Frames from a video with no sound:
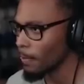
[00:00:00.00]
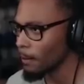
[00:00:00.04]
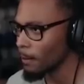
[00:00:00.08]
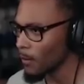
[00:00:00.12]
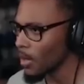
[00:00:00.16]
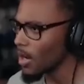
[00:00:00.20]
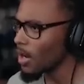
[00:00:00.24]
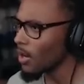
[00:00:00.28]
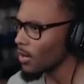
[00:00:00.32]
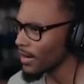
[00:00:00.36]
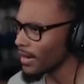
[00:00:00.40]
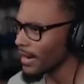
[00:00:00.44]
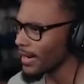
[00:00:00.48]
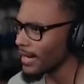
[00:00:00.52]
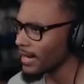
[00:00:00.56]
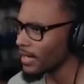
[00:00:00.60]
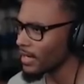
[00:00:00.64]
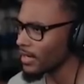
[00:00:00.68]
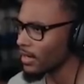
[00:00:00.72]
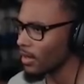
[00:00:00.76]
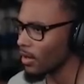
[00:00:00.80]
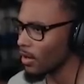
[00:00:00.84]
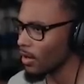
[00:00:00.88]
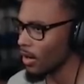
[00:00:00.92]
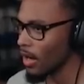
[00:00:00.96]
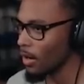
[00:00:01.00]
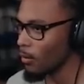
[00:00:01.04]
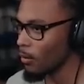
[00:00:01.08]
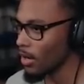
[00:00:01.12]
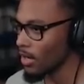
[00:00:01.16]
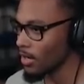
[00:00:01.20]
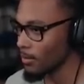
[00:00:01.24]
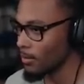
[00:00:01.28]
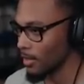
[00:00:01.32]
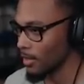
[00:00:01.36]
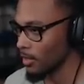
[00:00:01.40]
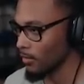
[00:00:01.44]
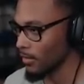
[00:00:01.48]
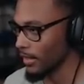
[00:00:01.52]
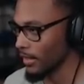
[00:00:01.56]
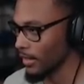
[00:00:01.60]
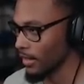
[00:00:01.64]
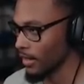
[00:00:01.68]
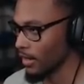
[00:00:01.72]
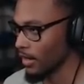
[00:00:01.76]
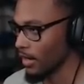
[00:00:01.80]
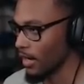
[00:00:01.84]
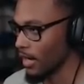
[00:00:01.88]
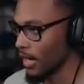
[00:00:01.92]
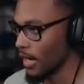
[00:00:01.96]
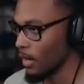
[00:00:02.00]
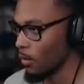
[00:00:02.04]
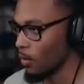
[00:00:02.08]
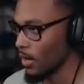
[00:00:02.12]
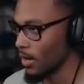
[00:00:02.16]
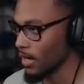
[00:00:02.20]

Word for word: okay? Oh, I want to be over there. I want to be